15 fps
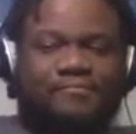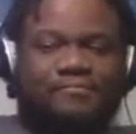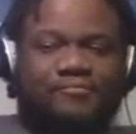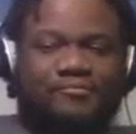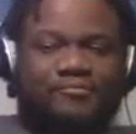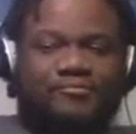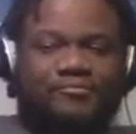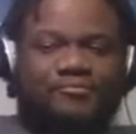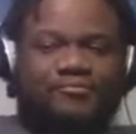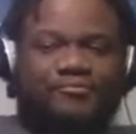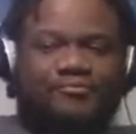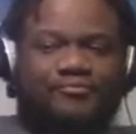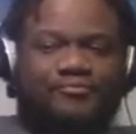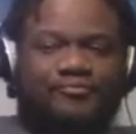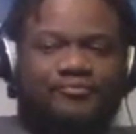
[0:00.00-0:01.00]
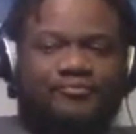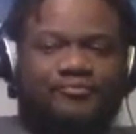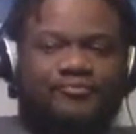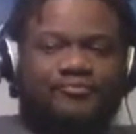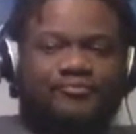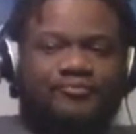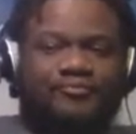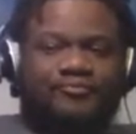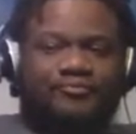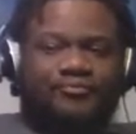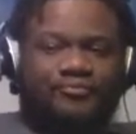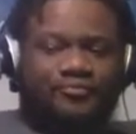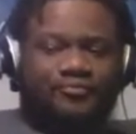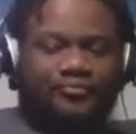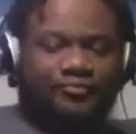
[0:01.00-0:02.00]

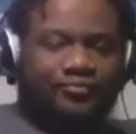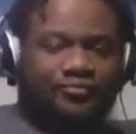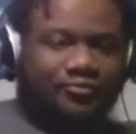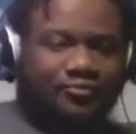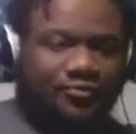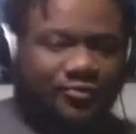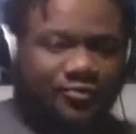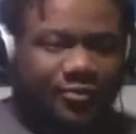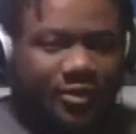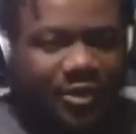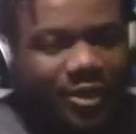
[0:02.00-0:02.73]
This person isn't speaking.